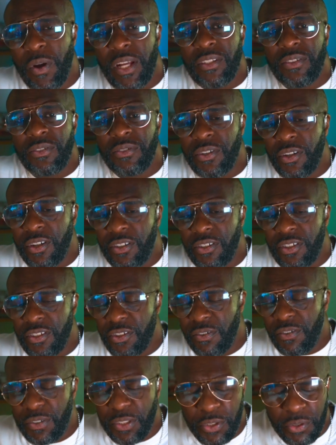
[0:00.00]
They went to the
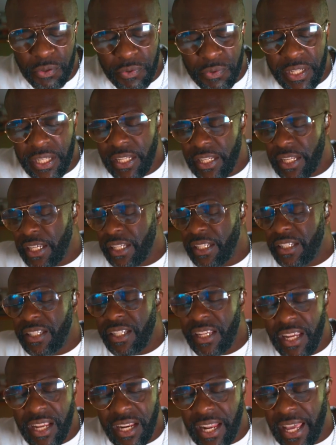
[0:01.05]
conservatory. They
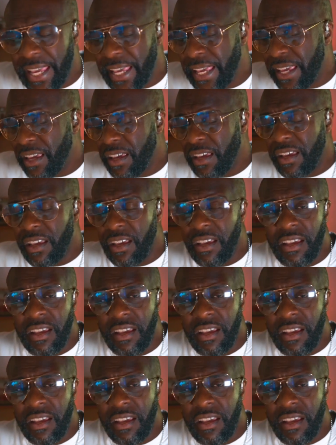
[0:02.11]
sing like